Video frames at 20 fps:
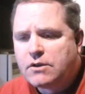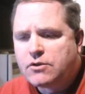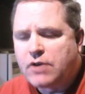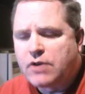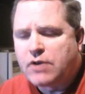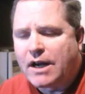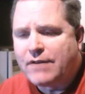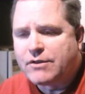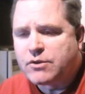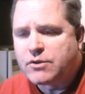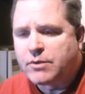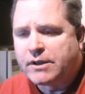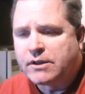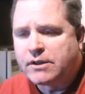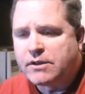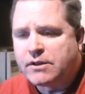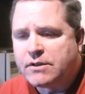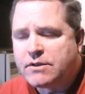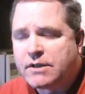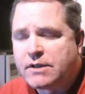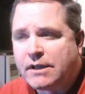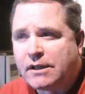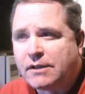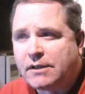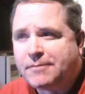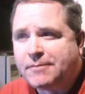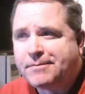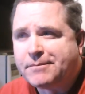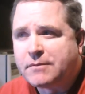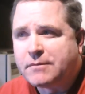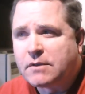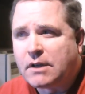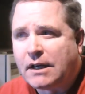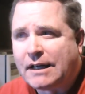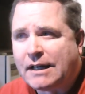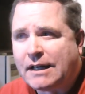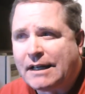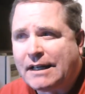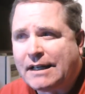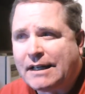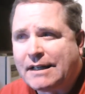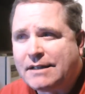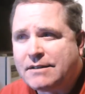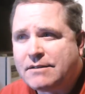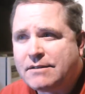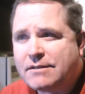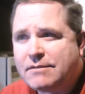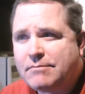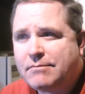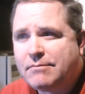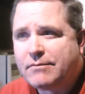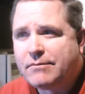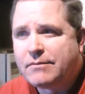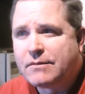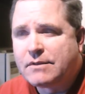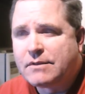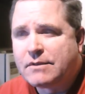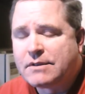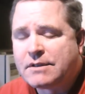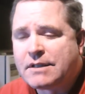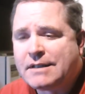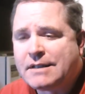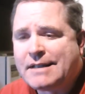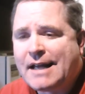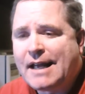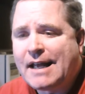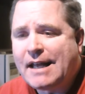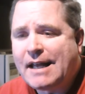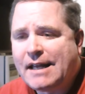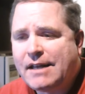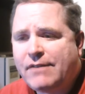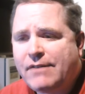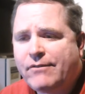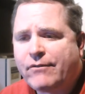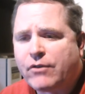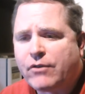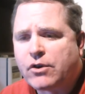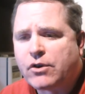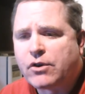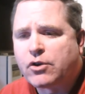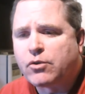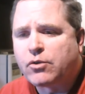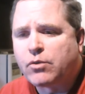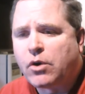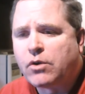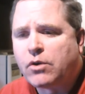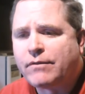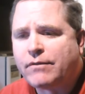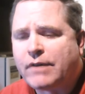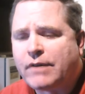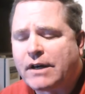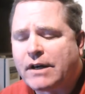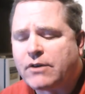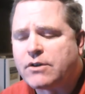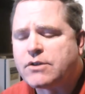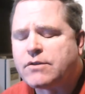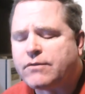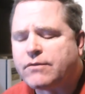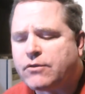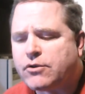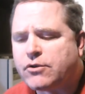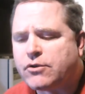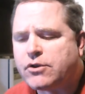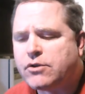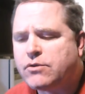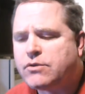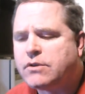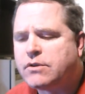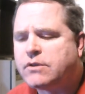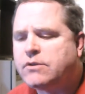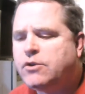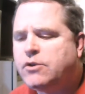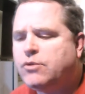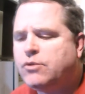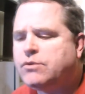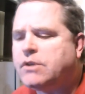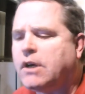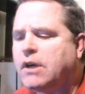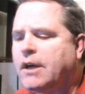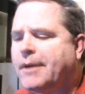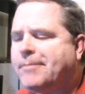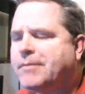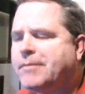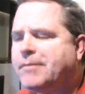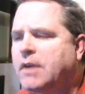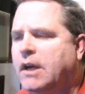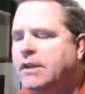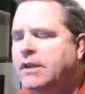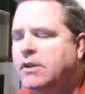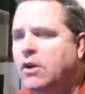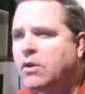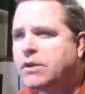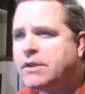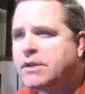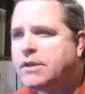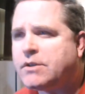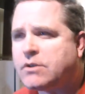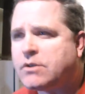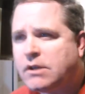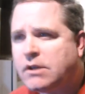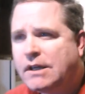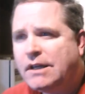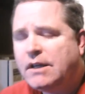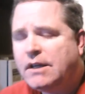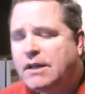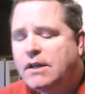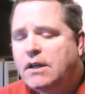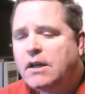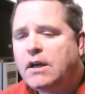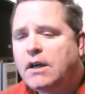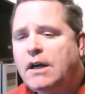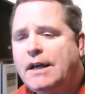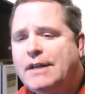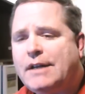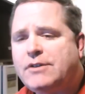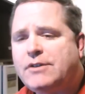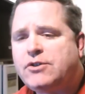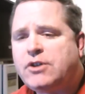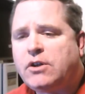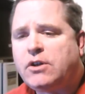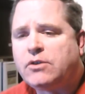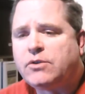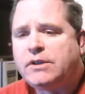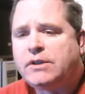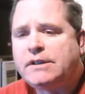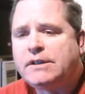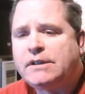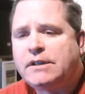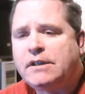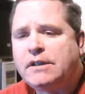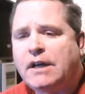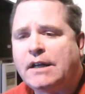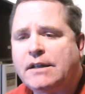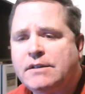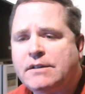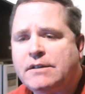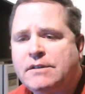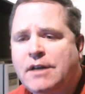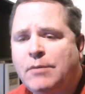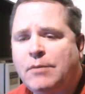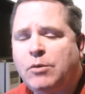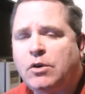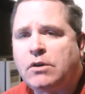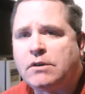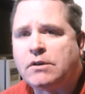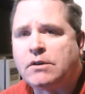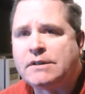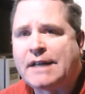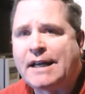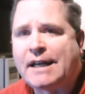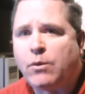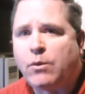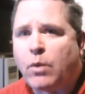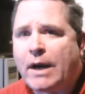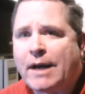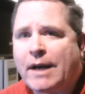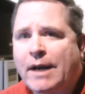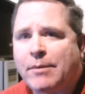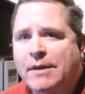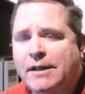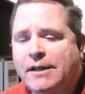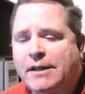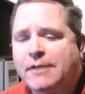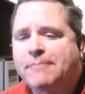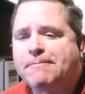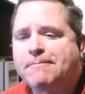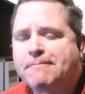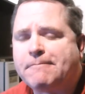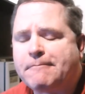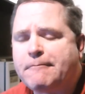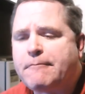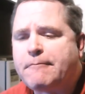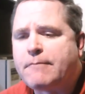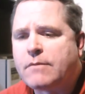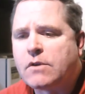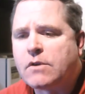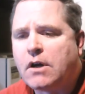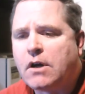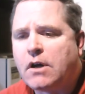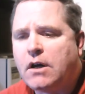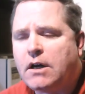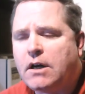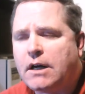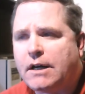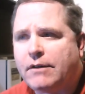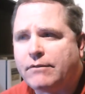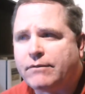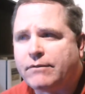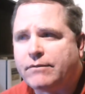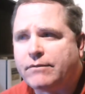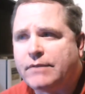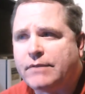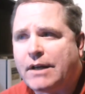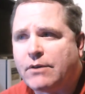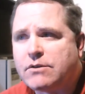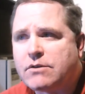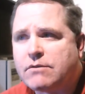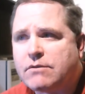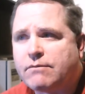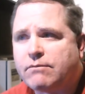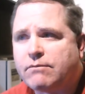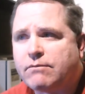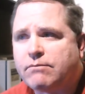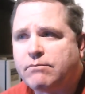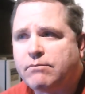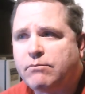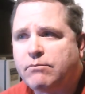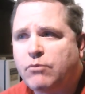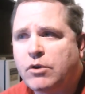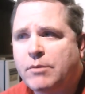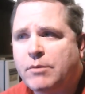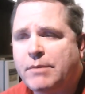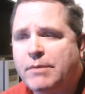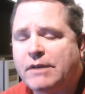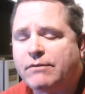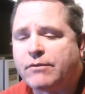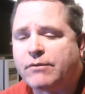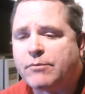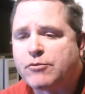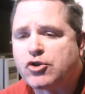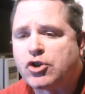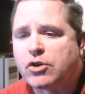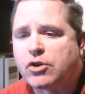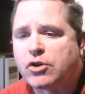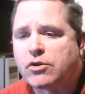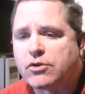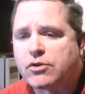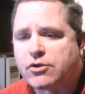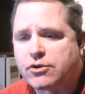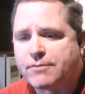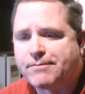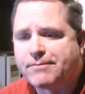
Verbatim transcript: Travis Wayne Goodsell. Uh, today, for the coronavirus for Utah, I noticed uh, children got a double day whammy. Uh, that would have been from church.